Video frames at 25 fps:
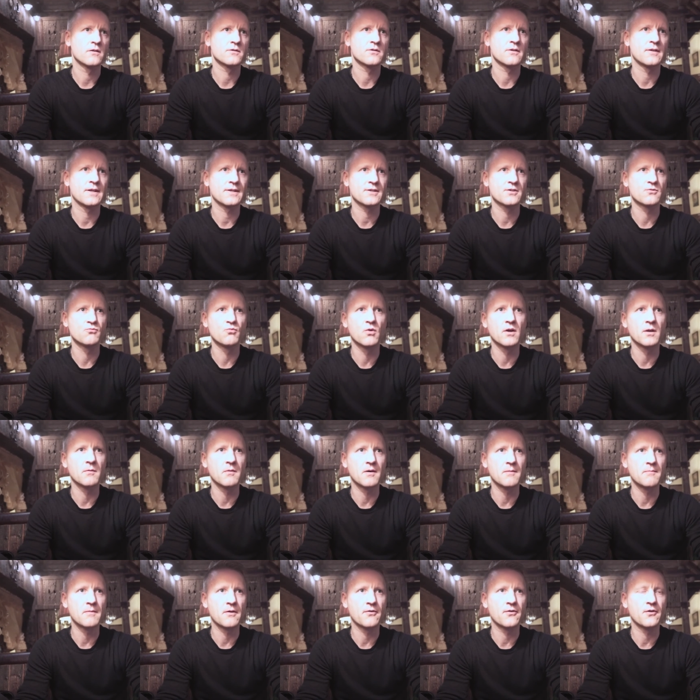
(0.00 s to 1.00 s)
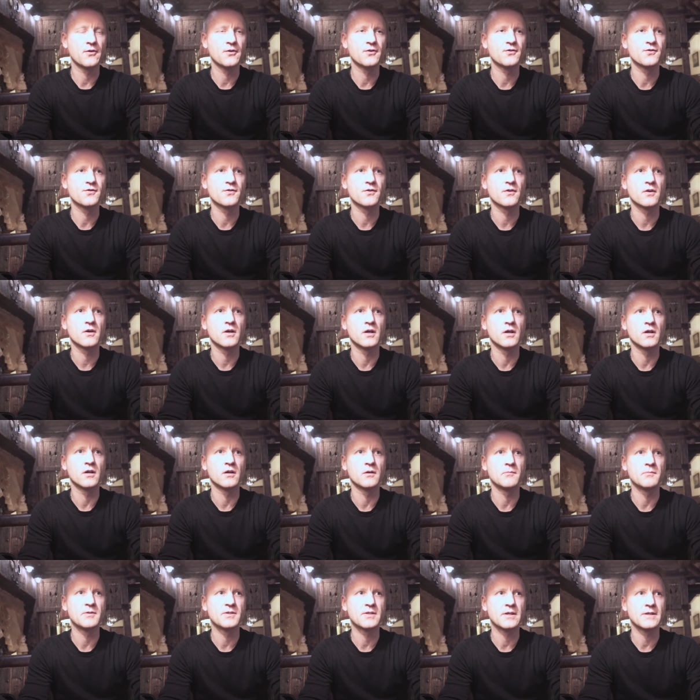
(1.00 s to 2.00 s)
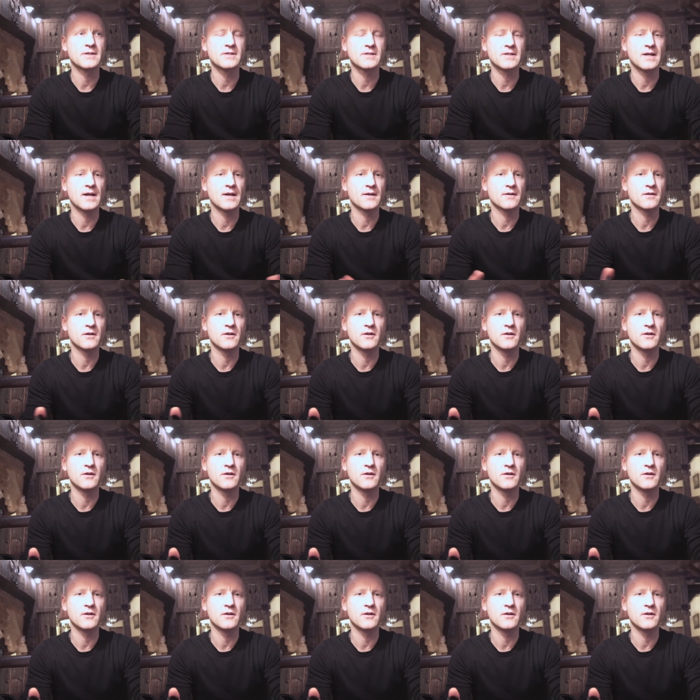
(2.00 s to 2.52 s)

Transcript: So that's one of my methods. Besides that,